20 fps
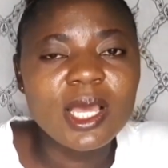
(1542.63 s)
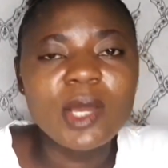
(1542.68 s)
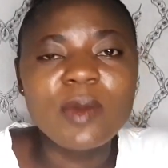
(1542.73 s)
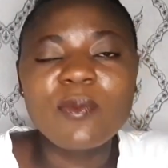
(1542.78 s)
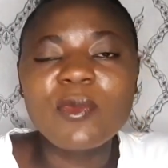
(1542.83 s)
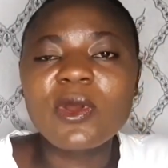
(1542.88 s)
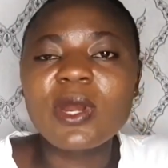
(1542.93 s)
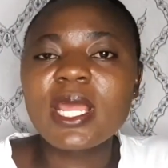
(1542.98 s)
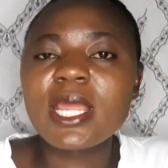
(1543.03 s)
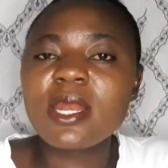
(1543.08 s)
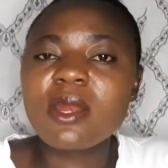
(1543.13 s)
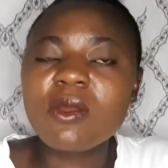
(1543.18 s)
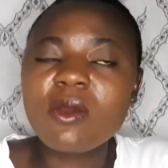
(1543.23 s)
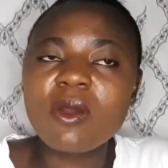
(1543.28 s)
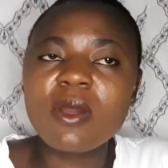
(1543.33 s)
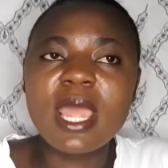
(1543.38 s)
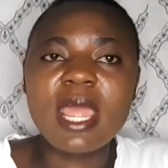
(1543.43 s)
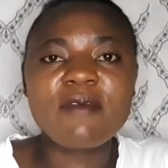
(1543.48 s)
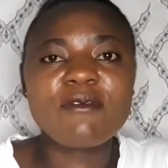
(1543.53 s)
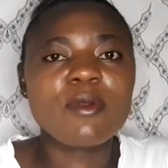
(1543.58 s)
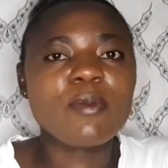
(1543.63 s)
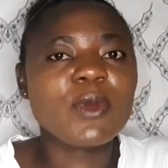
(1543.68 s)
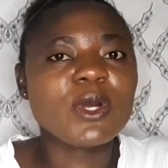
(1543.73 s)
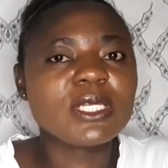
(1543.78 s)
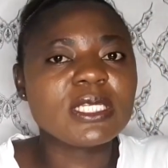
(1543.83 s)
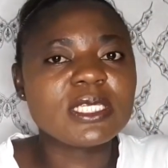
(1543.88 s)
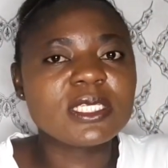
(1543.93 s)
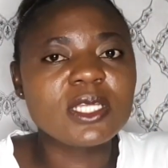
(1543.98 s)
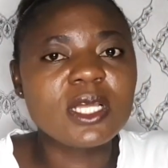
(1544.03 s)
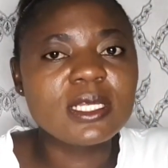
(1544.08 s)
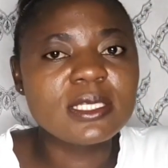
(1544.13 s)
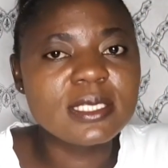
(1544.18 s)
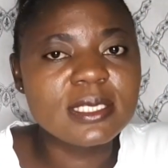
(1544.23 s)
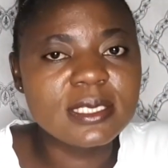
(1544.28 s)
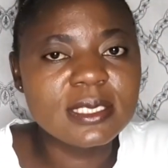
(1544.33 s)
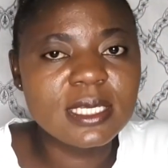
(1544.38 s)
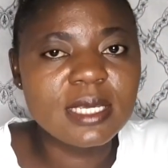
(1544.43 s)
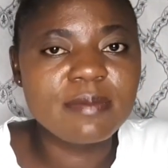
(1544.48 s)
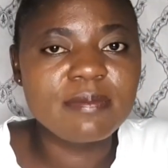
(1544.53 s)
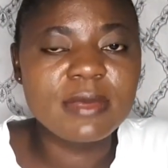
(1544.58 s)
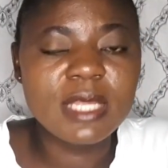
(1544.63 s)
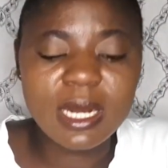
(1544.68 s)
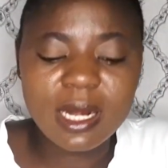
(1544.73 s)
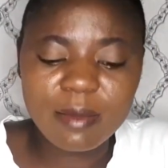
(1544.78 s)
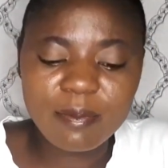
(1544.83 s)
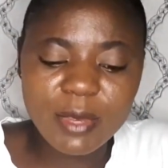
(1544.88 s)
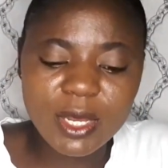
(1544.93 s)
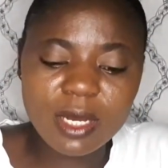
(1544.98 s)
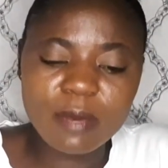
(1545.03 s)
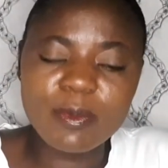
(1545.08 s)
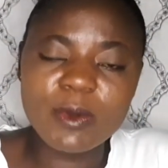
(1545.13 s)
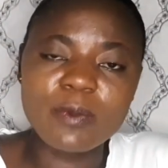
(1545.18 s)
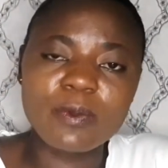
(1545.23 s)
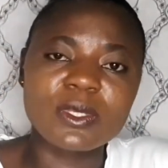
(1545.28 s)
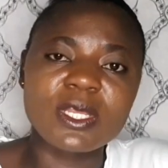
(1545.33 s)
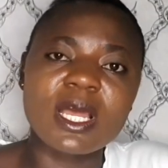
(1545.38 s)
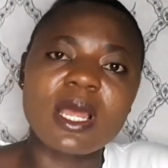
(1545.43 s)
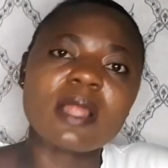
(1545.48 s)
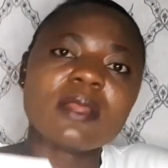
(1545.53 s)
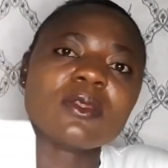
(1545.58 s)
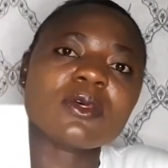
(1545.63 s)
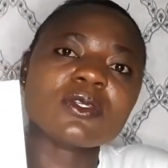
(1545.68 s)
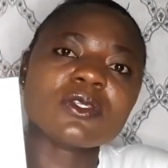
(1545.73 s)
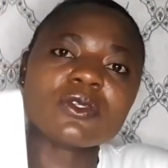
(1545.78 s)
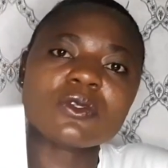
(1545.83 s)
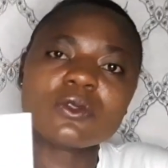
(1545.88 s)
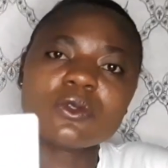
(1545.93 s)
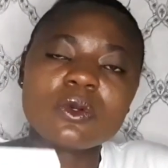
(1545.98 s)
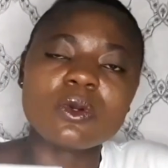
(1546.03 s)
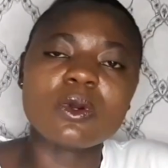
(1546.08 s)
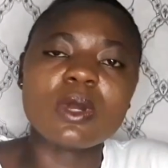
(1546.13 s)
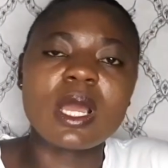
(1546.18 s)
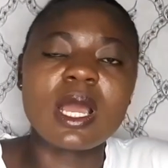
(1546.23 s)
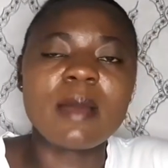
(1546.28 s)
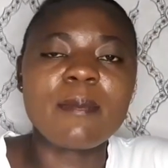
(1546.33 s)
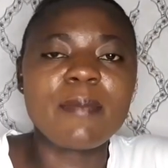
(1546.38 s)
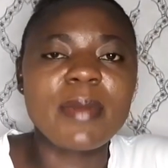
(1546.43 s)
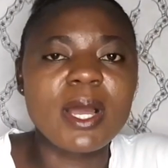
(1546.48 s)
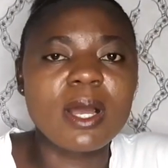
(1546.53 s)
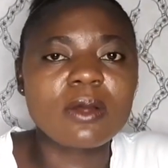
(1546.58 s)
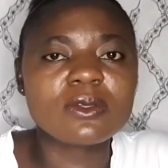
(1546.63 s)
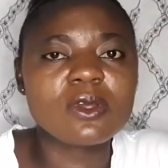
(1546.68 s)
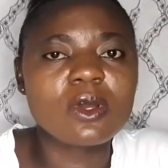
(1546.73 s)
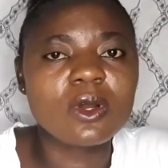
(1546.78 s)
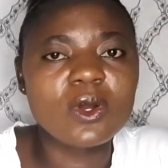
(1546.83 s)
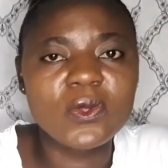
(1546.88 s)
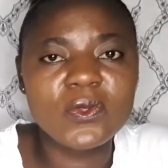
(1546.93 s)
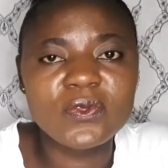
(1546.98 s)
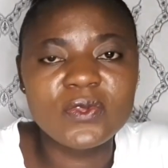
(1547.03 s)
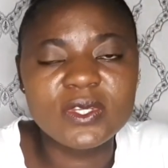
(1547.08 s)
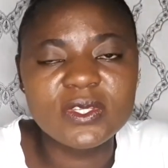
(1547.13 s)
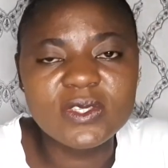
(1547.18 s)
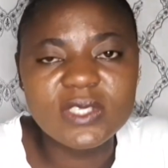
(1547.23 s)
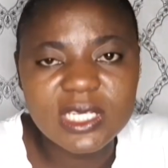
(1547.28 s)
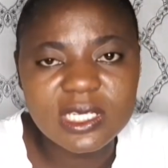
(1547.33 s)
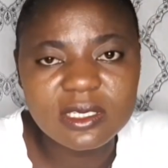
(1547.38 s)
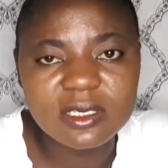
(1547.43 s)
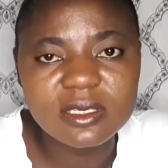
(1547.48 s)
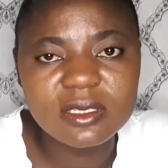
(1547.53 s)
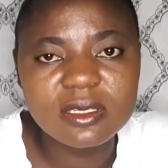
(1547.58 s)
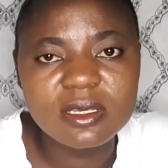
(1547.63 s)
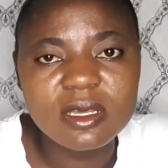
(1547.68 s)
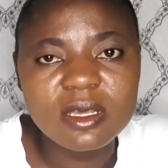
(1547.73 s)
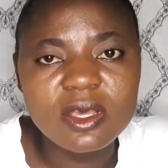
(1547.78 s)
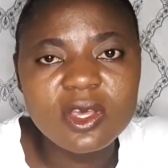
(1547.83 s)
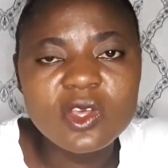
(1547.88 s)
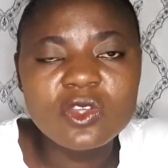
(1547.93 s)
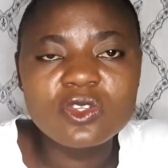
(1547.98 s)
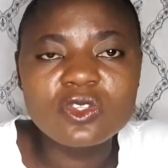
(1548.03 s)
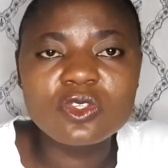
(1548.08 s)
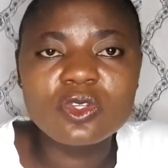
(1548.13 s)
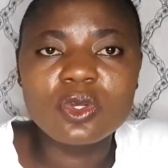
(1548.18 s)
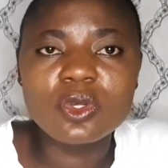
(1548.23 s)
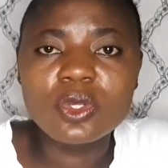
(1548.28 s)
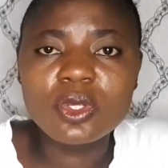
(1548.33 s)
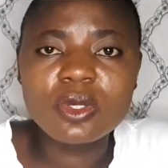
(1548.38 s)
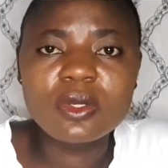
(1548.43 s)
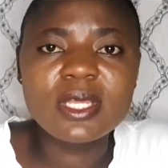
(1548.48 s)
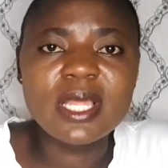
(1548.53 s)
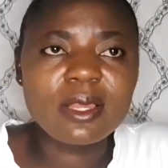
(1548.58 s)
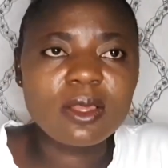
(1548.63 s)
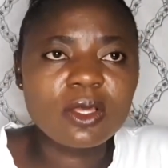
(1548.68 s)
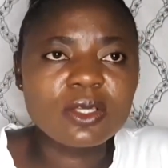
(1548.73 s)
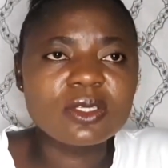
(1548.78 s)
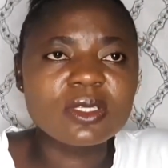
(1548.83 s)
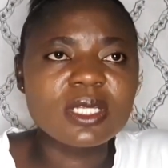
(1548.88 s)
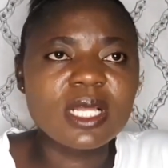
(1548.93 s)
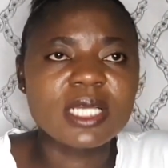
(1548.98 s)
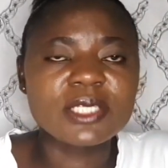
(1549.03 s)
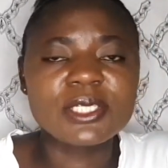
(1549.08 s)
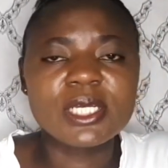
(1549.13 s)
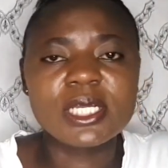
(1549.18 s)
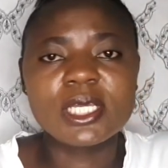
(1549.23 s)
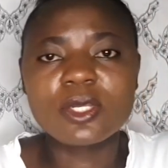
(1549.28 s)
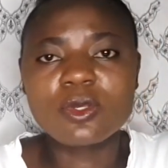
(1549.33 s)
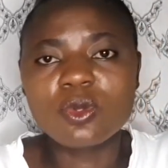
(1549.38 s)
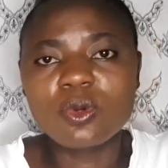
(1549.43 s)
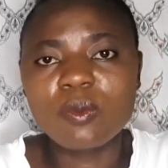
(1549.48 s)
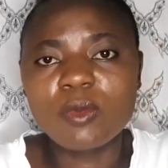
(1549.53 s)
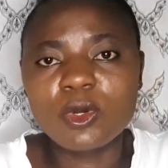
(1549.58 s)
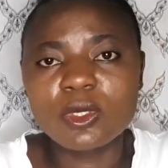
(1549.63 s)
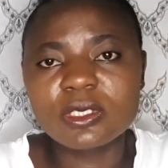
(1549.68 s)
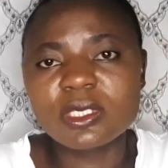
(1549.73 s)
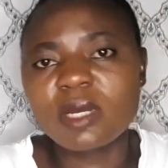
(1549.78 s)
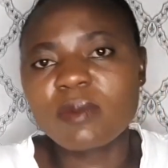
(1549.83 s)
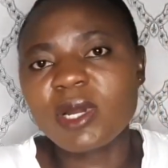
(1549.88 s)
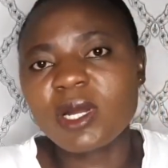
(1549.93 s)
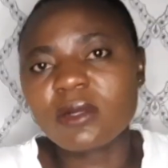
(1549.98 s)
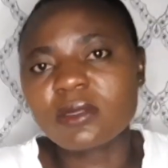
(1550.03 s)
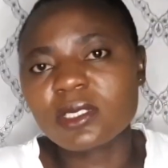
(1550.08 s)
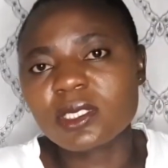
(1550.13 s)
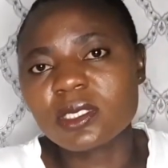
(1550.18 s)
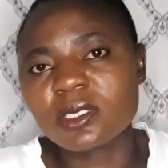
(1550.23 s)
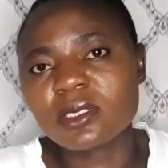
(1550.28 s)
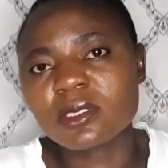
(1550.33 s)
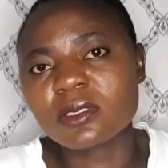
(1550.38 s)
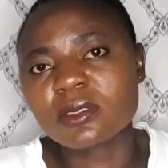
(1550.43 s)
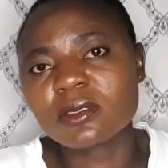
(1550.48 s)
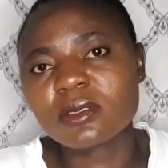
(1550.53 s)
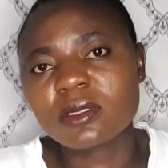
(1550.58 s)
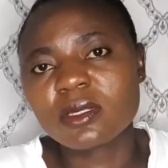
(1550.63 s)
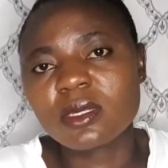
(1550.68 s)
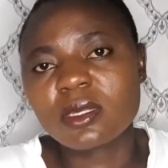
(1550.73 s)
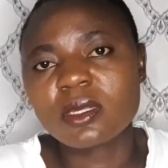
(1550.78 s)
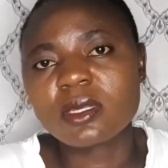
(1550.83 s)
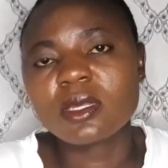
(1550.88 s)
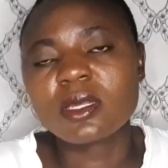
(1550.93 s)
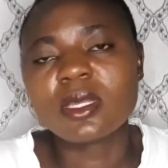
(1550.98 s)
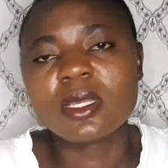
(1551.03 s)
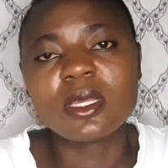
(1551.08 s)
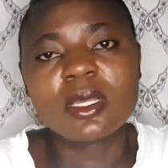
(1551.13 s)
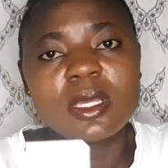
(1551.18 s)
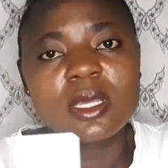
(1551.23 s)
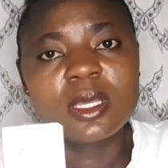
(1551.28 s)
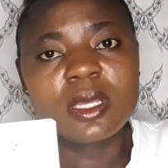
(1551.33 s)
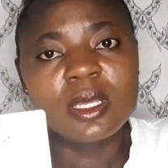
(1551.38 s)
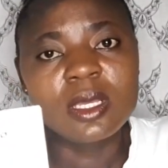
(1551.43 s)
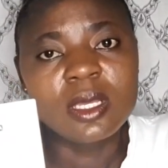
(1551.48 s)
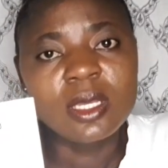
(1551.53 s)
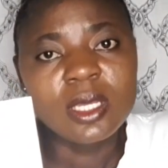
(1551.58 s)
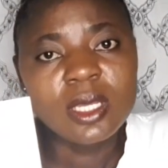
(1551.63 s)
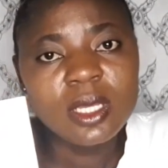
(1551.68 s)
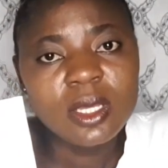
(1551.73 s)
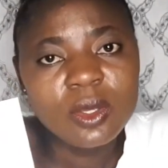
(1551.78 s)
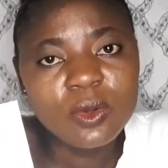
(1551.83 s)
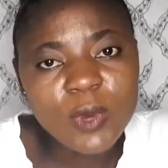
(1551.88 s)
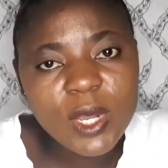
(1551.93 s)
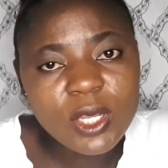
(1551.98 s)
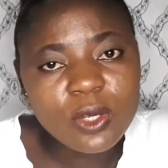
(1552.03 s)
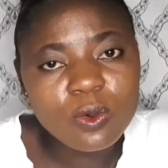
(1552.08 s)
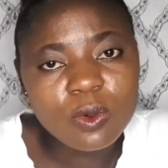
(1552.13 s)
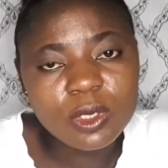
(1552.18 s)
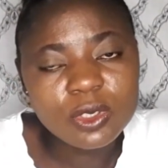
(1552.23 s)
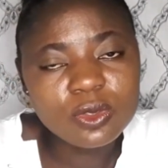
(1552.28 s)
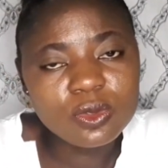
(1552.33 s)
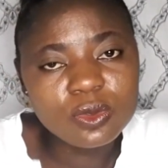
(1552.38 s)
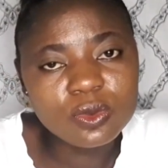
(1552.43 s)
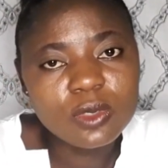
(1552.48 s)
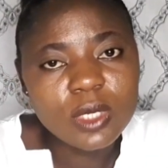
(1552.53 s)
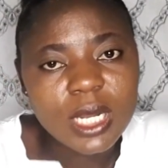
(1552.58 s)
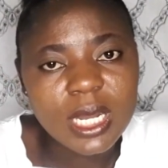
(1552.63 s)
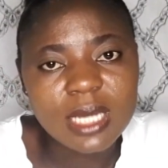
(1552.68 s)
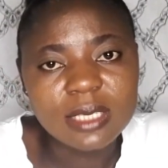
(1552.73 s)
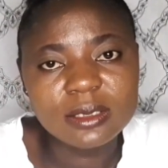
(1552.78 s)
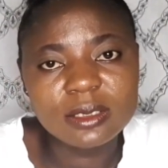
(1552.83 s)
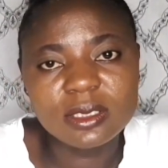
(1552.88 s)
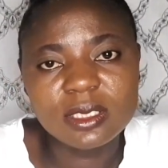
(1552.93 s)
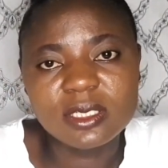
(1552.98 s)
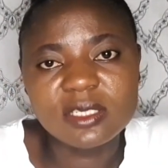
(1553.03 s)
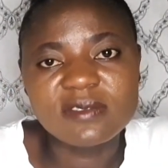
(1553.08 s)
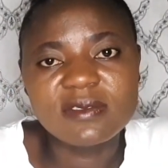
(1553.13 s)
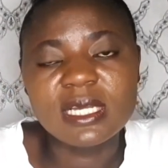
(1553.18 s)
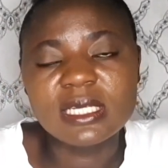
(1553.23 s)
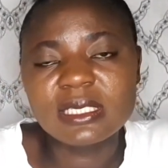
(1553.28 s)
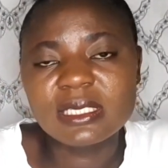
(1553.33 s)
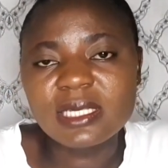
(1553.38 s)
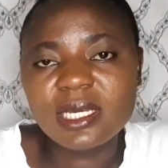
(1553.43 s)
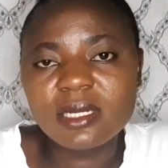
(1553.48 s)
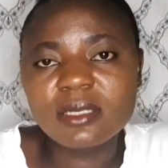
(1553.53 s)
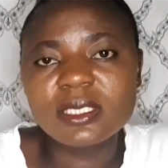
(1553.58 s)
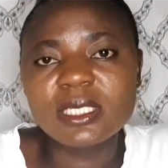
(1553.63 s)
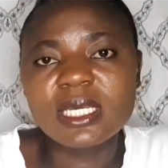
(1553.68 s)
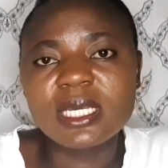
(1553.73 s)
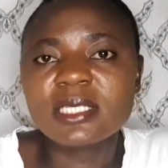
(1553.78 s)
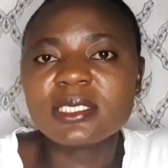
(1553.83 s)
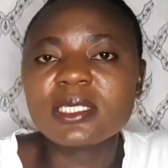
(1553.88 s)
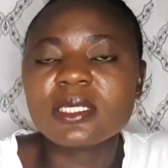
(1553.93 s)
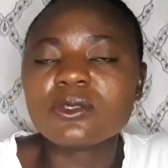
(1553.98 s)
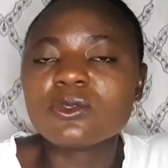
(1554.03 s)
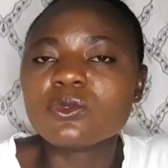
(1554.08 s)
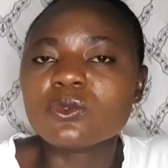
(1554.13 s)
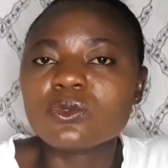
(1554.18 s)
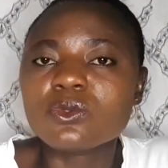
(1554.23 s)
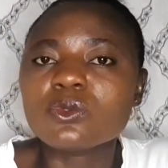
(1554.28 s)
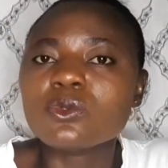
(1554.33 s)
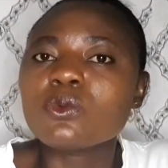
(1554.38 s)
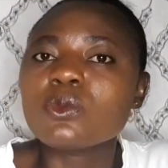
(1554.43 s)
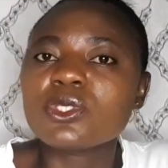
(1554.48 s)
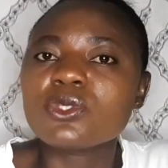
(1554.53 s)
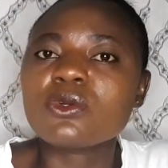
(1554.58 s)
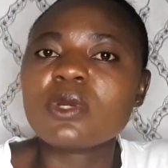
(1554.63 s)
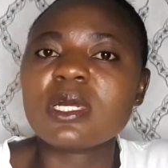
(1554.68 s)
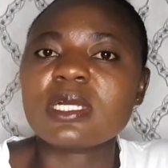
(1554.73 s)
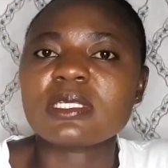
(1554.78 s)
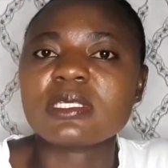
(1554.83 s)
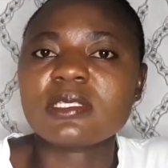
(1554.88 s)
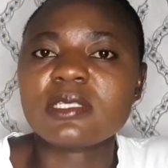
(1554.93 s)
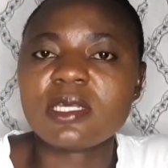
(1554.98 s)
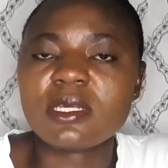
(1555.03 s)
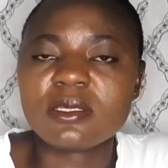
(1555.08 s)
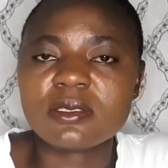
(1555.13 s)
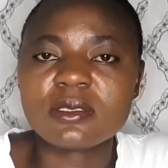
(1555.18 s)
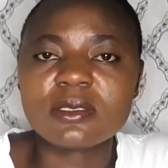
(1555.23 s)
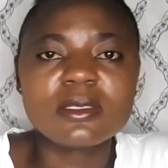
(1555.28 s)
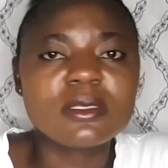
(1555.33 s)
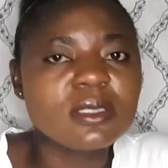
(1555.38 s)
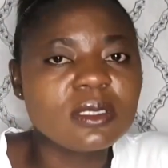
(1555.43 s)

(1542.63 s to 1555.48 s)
But I know everybody is not the same. There are many people that doesn't know about all these things. So you that doesn't actually know much about it, when you want to do card transfer, tell the agent to do withdraw and send.